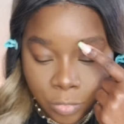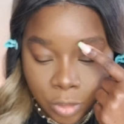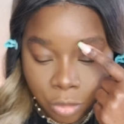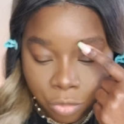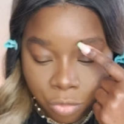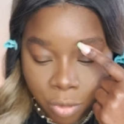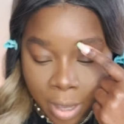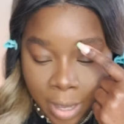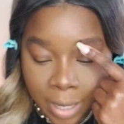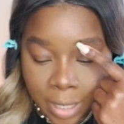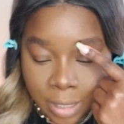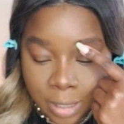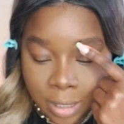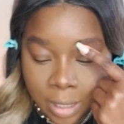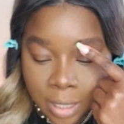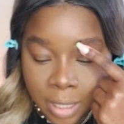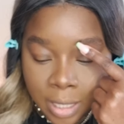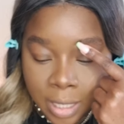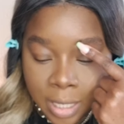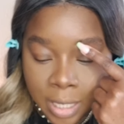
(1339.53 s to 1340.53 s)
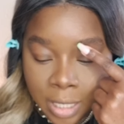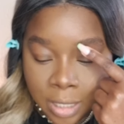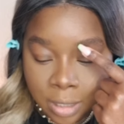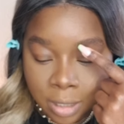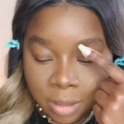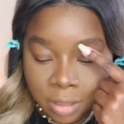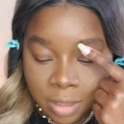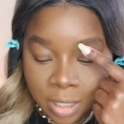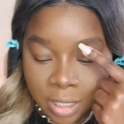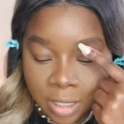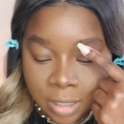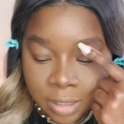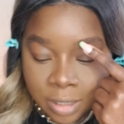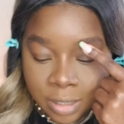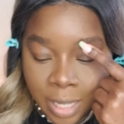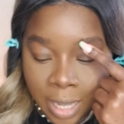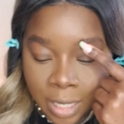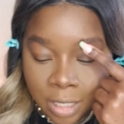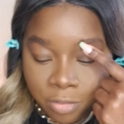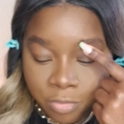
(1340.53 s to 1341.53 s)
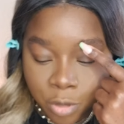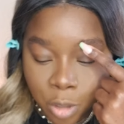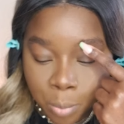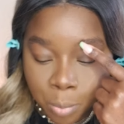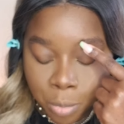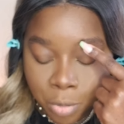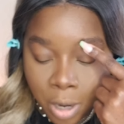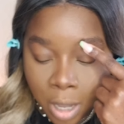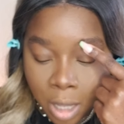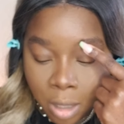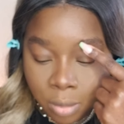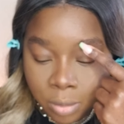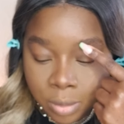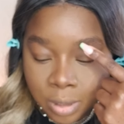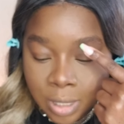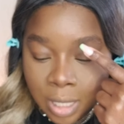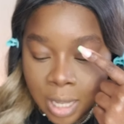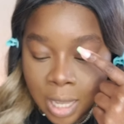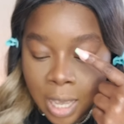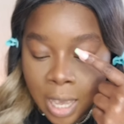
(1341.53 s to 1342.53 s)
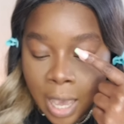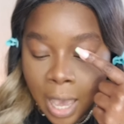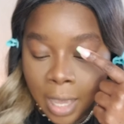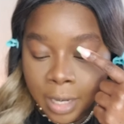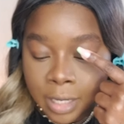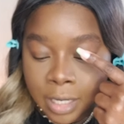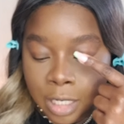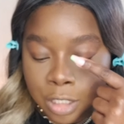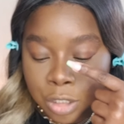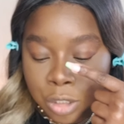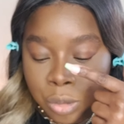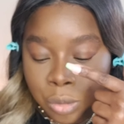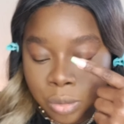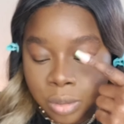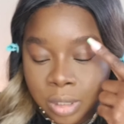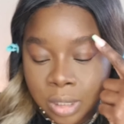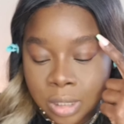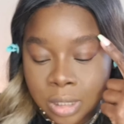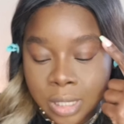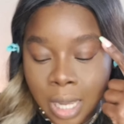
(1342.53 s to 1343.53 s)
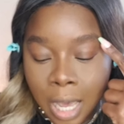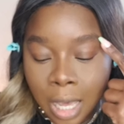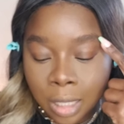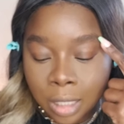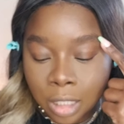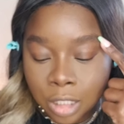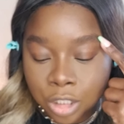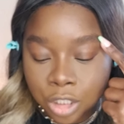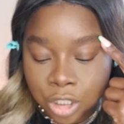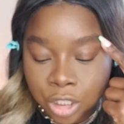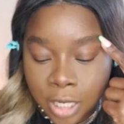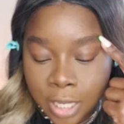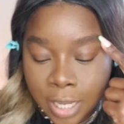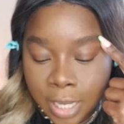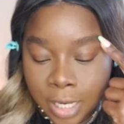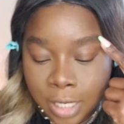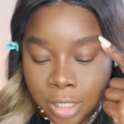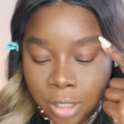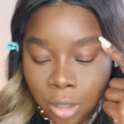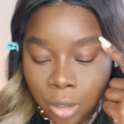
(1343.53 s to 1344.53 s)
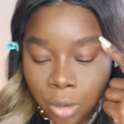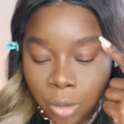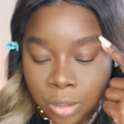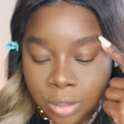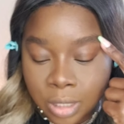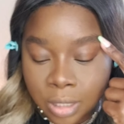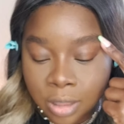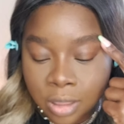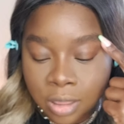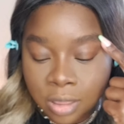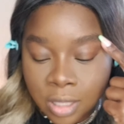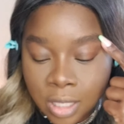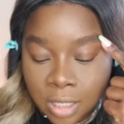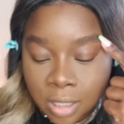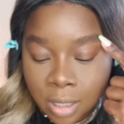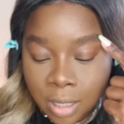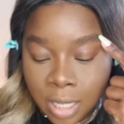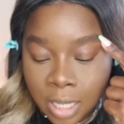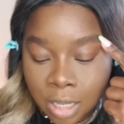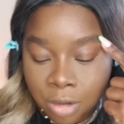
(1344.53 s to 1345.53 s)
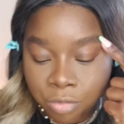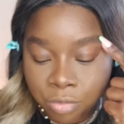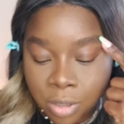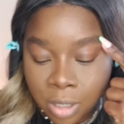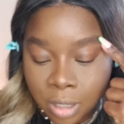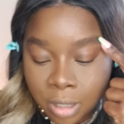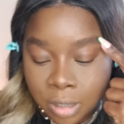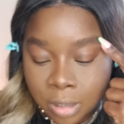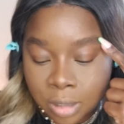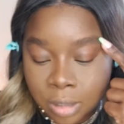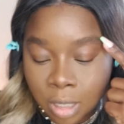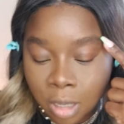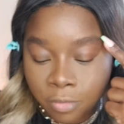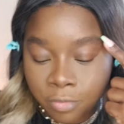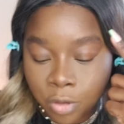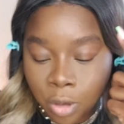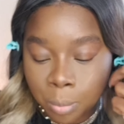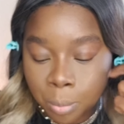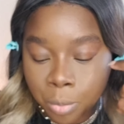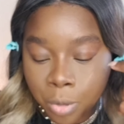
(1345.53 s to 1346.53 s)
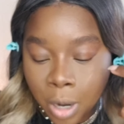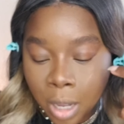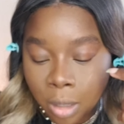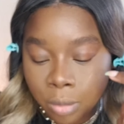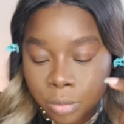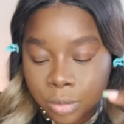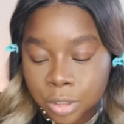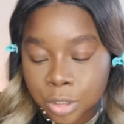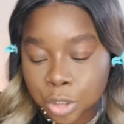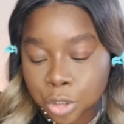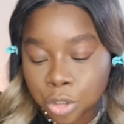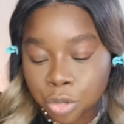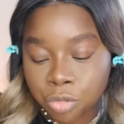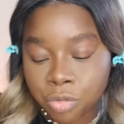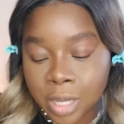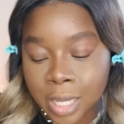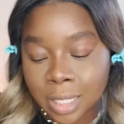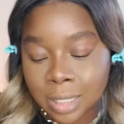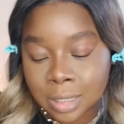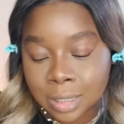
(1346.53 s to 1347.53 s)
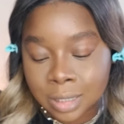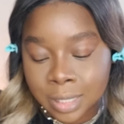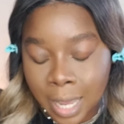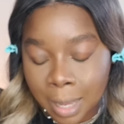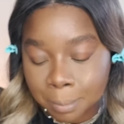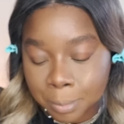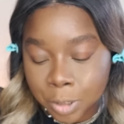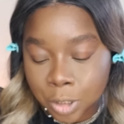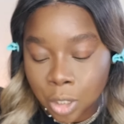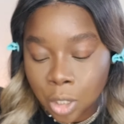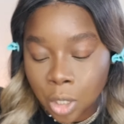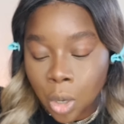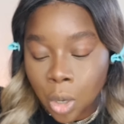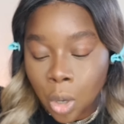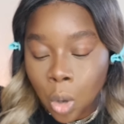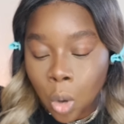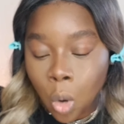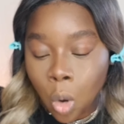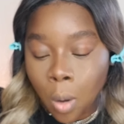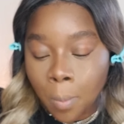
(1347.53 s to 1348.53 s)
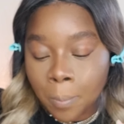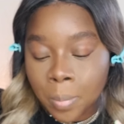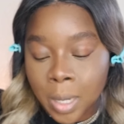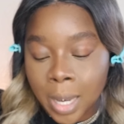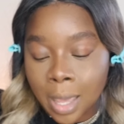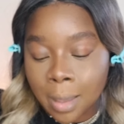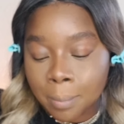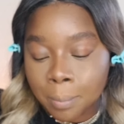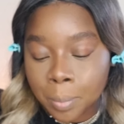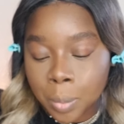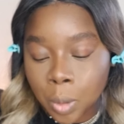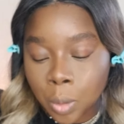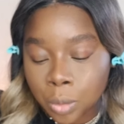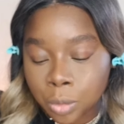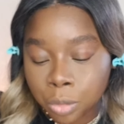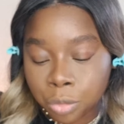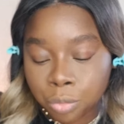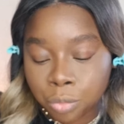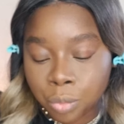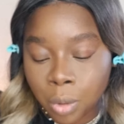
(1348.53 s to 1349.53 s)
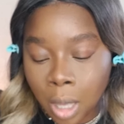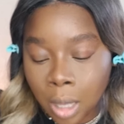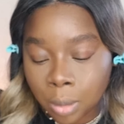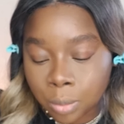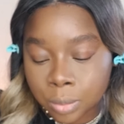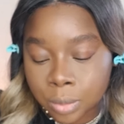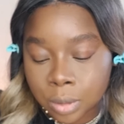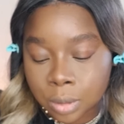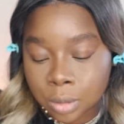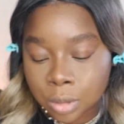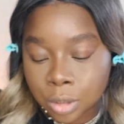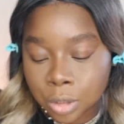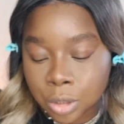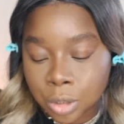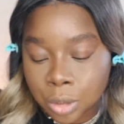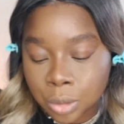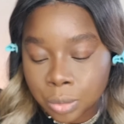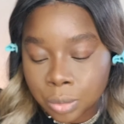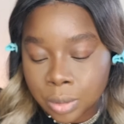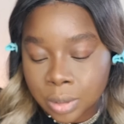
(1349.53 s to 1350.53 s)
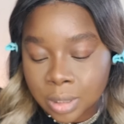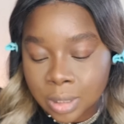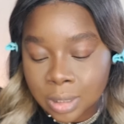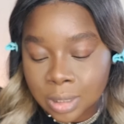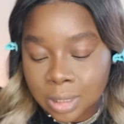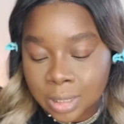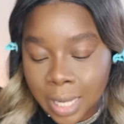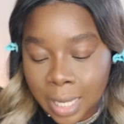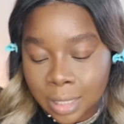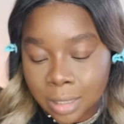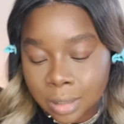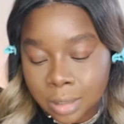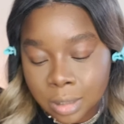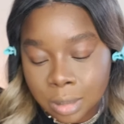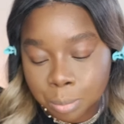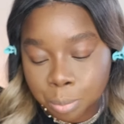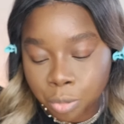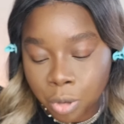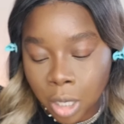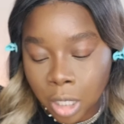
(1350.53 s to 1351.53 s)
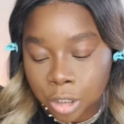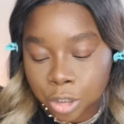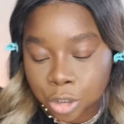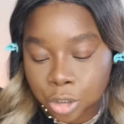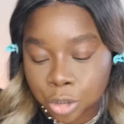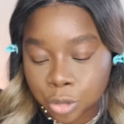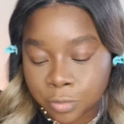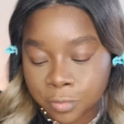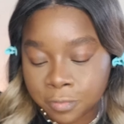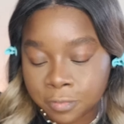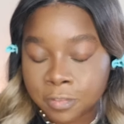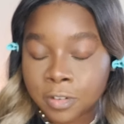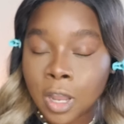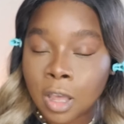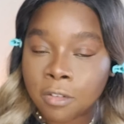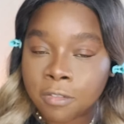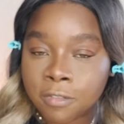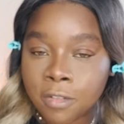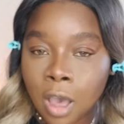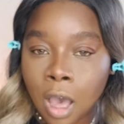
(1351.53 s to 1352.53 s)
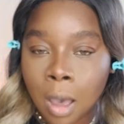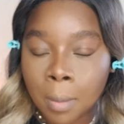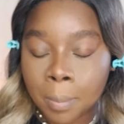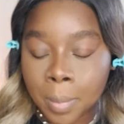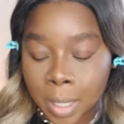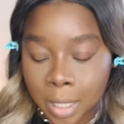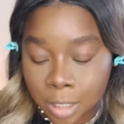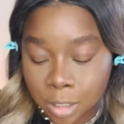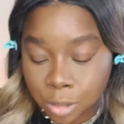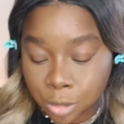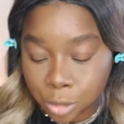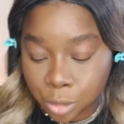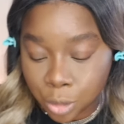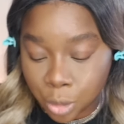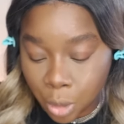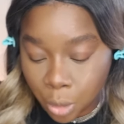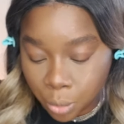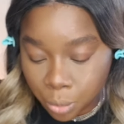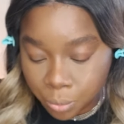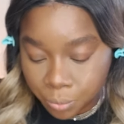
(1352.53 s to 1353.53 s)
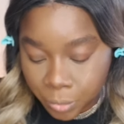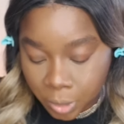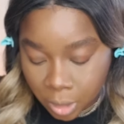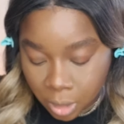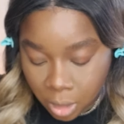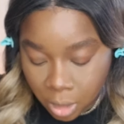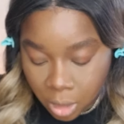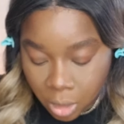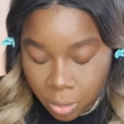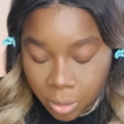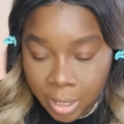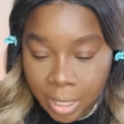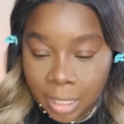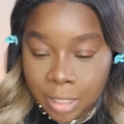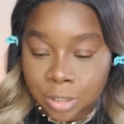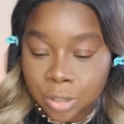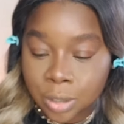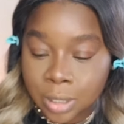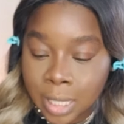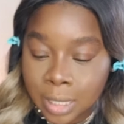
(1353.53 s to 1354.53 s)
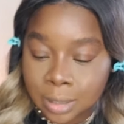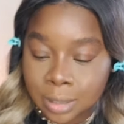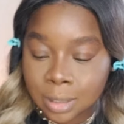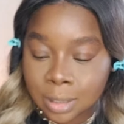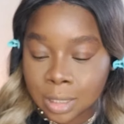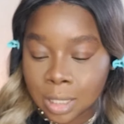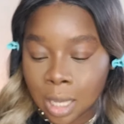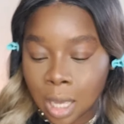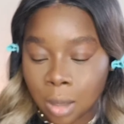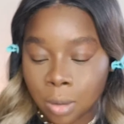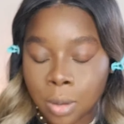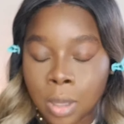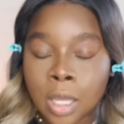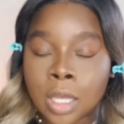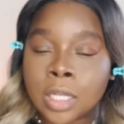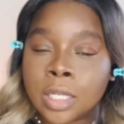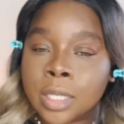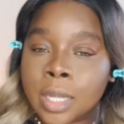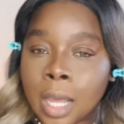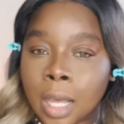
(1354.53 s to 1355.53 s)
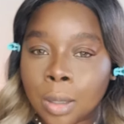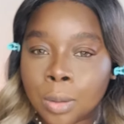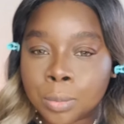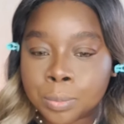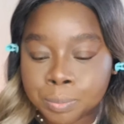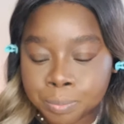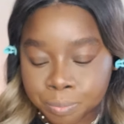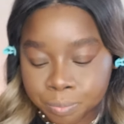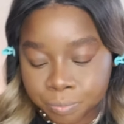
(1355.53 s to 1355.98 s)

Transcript: thicker side of your brows, and then use the darker shade on the thinner areas of your brows to create depth, or blend both throughout. Use the dense brush to fluff up and go. Okay, so let's see how. Now,